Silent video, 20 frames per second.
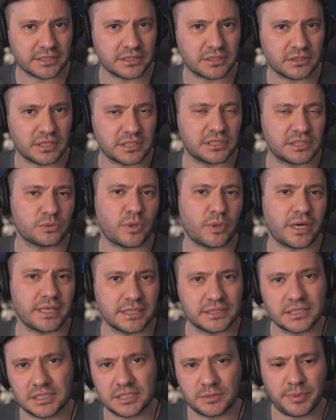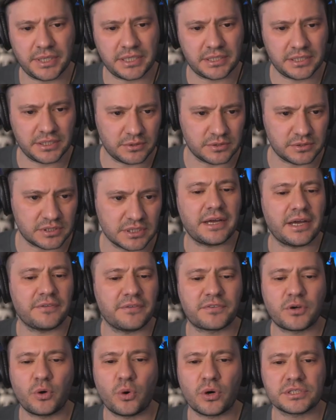So this is why this is big news.
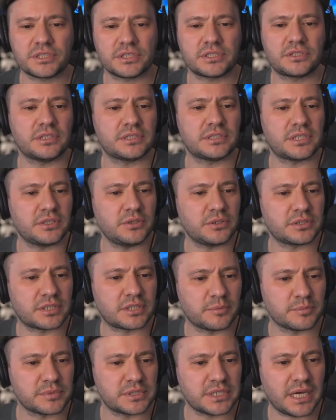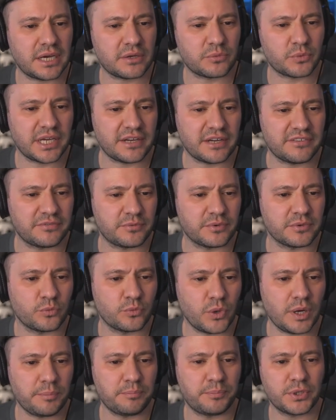Of course, as soon as the news comes out, we have
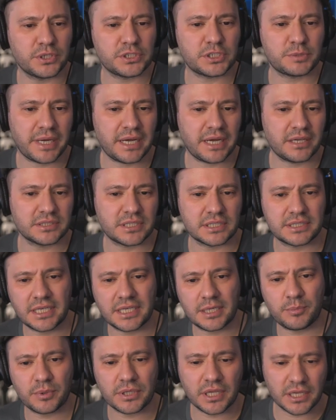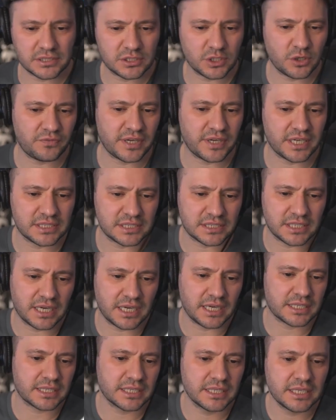Wedbush pounds the table on SoFi
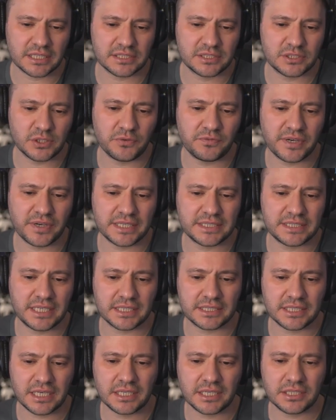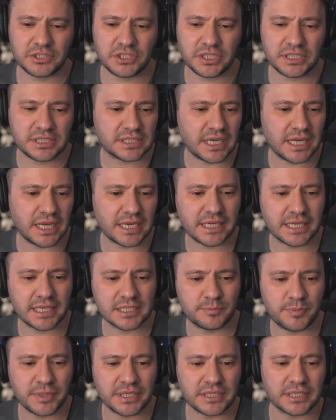stock. SoFi technology stock
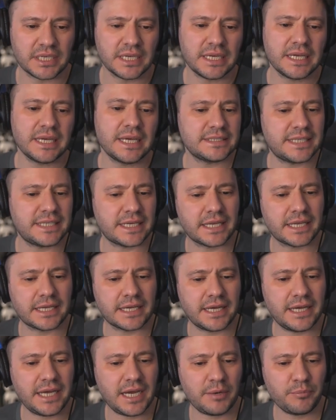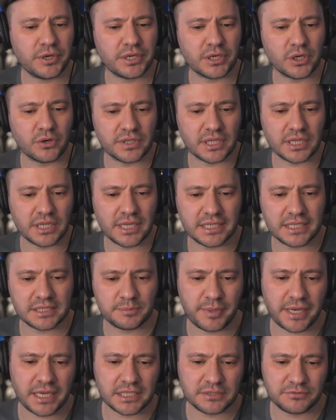has been taking a hammering over the
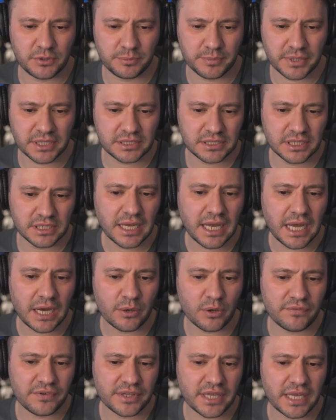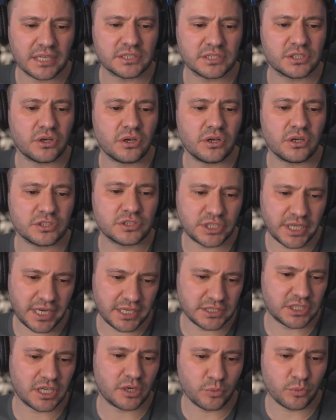past few months. However, that has all
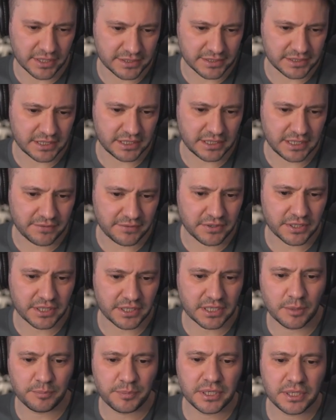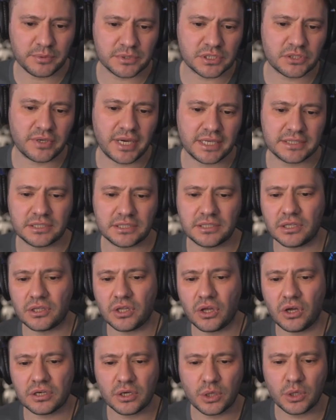changed on Wednesday after the company was granted the
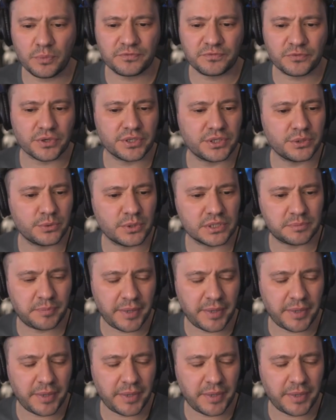long hoped for U.S.